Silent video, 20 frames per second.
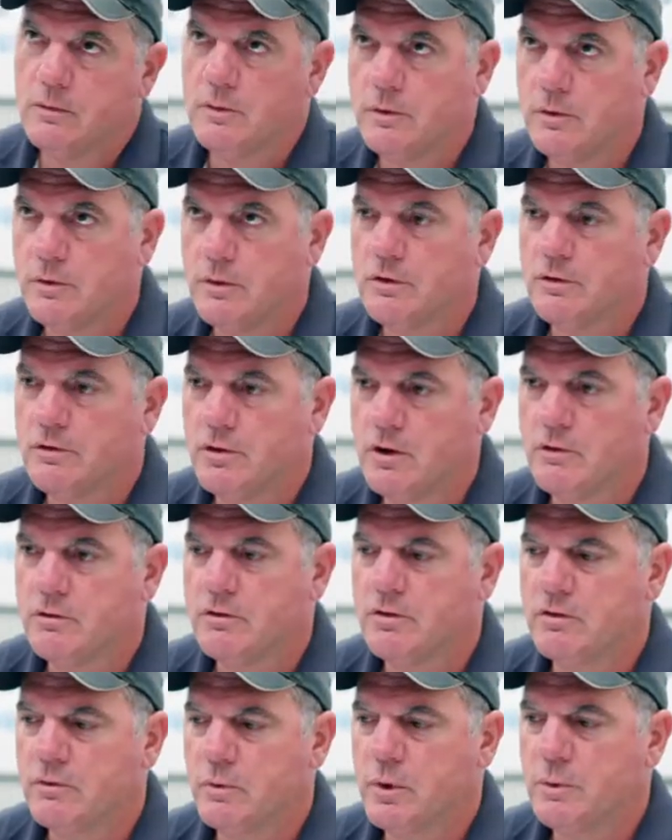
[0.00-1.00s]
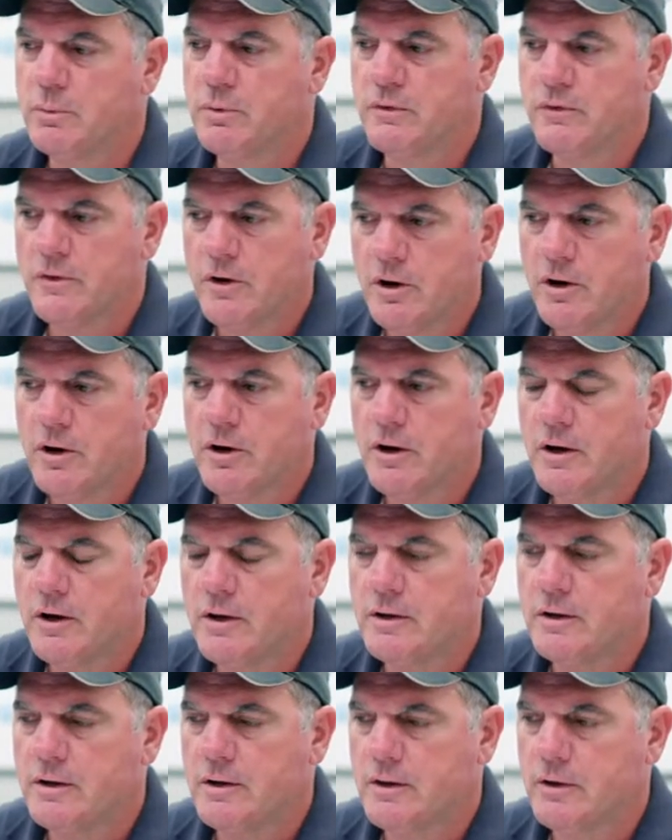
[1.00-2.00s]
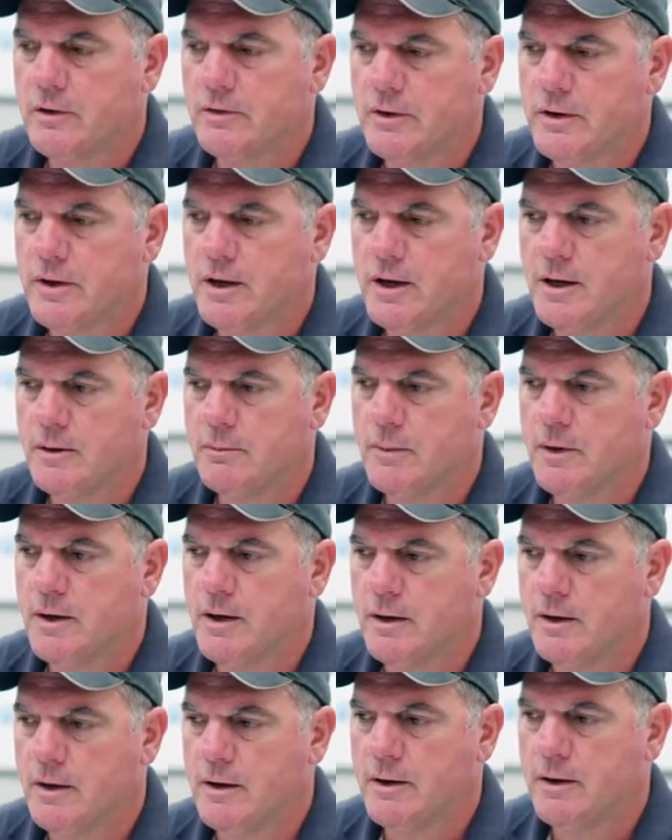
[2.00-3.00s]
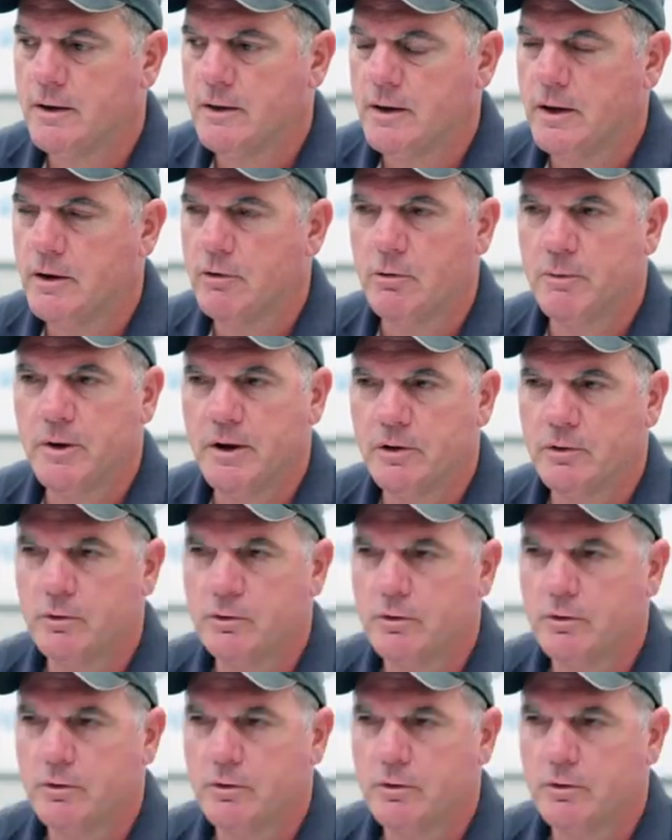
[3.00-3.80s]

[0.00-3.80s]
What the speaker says: The services we provide on the Cape are aeromedical